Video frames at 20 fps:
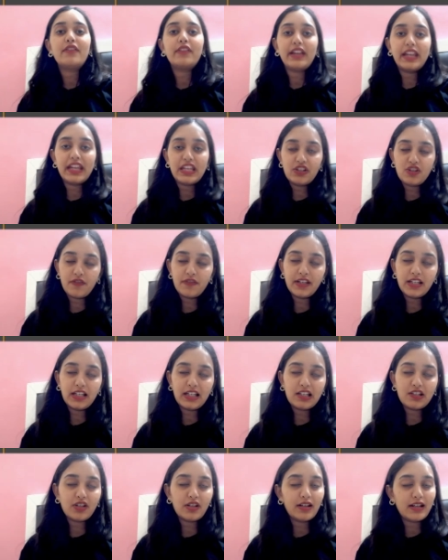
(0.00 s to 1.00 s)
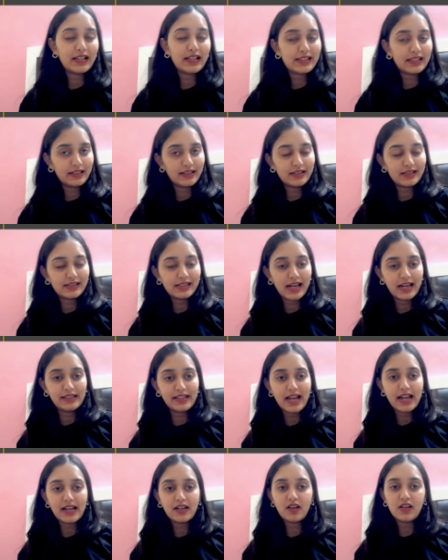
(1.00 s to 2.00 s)
range of a relation? Let's understand
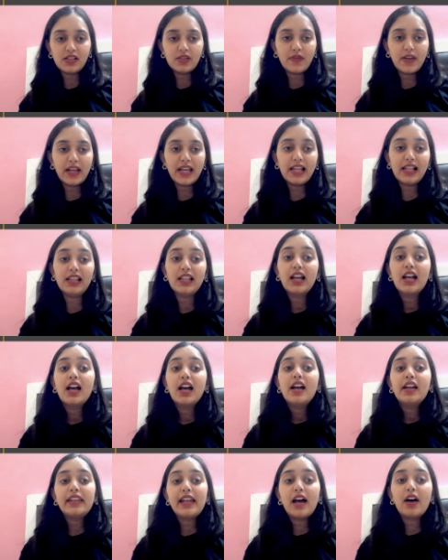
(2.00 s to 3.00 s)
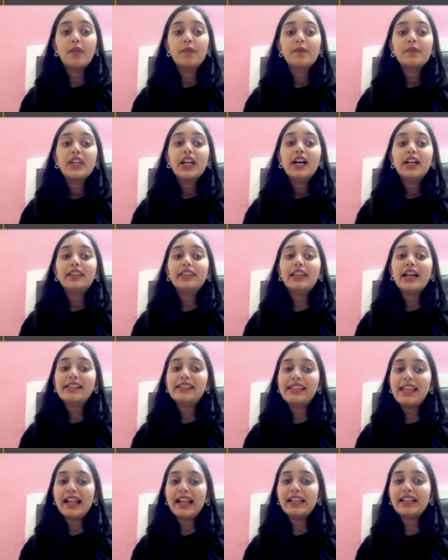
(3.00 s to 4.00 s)
that as well. Now, the
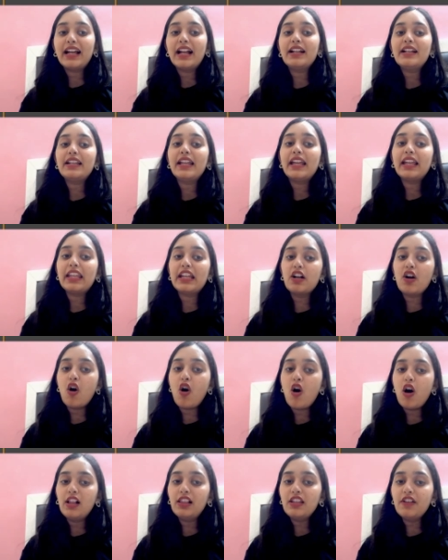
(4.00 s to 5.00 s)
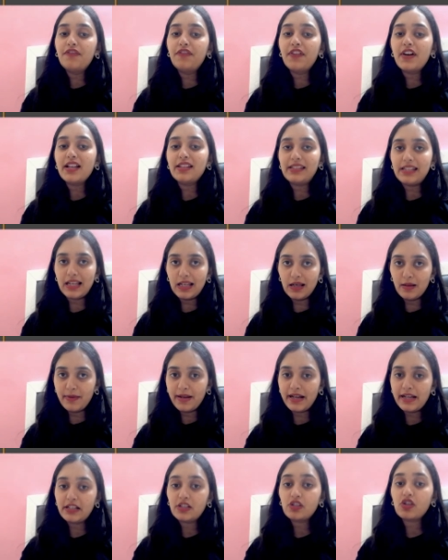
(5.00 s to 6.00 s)
set containing all the first
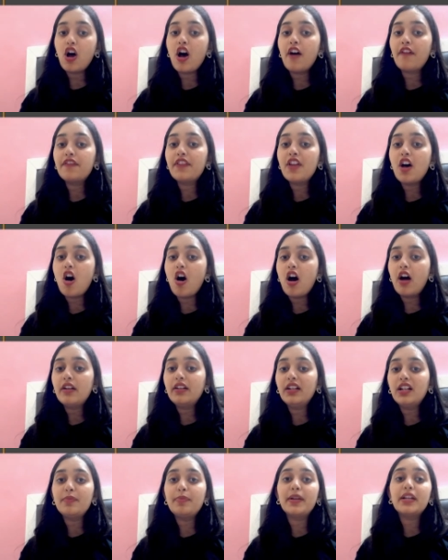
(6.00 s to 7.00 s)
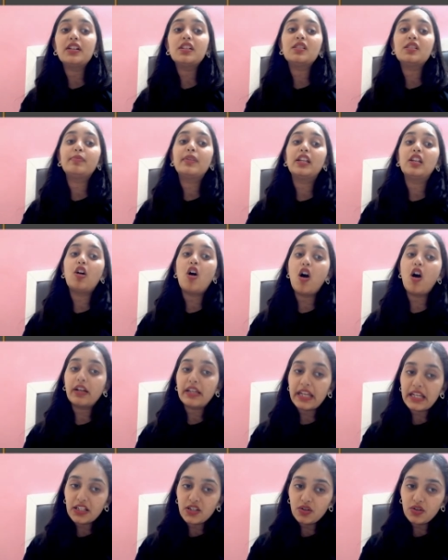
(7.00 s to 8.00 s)
elements of the ordered pairs
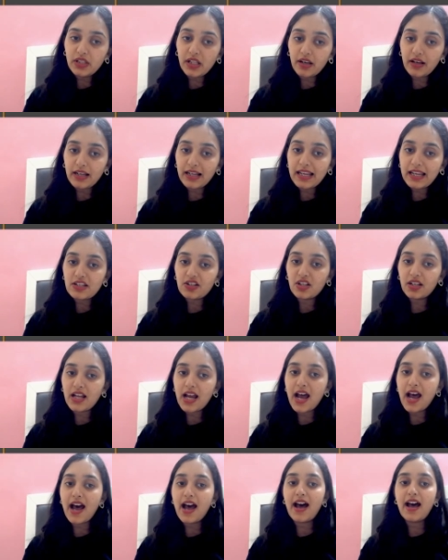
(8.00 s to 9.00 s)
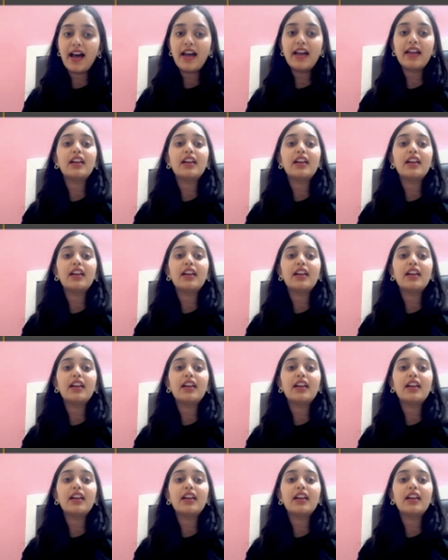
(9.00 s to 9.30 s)
belonging to the relation R